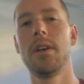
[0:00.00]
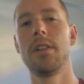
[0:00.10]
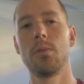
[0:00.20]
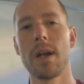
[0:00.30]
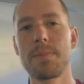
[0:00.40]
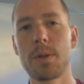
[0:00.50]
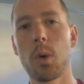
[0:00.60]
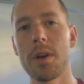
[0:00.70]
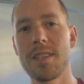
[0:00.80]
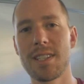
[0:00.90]
the
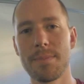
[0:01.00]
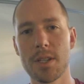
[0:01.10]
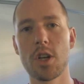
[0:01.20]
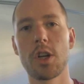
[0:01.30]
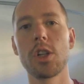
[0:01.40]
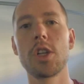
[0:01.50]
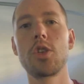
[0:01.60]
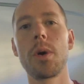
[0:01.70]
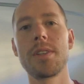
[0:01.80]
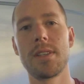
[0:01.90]
respiratory system, the
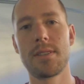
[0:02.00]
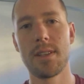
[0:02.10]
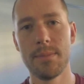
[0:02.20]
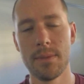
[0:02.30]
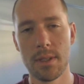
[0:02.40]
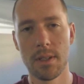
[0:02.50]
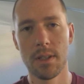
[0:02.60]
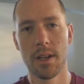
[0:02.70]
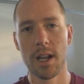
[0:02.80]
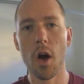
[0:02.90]
circulatory system,
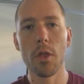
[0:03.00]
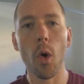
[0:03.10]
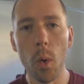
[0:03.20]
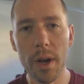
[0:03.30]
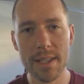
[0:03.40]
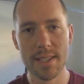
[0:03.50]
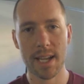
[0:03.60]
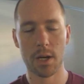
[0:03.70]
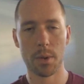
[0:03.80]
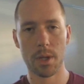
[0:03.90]
all the organs
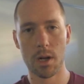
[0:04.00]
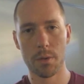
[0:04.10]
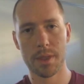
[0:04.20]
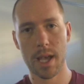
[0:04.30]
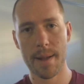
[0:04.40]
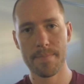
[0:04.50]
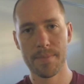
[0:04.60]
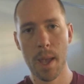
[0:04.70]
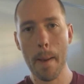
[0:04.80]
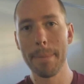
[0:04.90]
that go along with
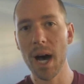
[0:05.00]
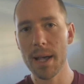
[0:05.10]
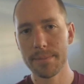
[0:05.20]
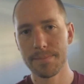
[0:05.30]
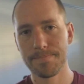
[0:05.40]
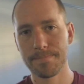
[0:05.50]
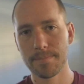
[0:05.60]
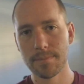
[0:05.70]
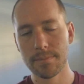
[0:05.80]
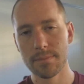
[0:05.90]
that. But
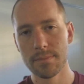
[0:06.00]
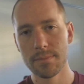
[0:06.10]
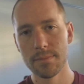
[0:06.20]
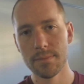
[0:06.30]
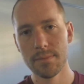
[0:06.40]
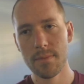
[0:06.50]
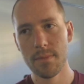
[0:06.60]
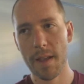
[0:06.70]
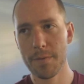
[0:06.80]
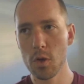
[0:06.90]

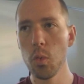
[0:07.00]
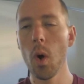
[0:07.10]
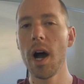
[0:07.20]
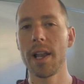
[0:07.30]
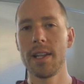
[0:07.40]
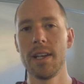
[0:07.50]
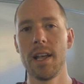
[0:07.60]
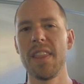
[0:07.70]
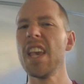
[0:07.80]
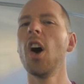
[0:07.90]
if you
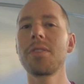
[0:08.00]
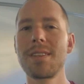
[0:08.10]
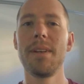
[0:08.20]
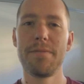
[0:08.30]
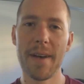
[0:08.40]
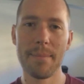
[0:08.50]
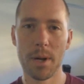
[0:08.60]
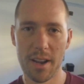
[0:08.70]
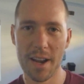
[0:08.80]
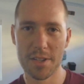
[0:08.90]
want the ultimate fat
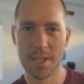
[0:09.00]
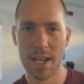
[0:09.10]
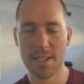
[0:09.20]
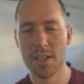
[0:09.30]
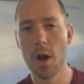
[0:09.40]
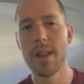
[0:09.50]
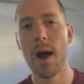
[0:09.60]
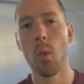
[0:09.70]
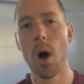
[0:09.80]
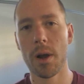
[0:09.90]
burning exercise, it's no
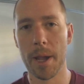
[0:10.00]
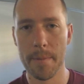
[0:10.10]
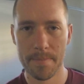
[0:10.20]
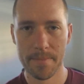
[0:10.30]
doubt walking.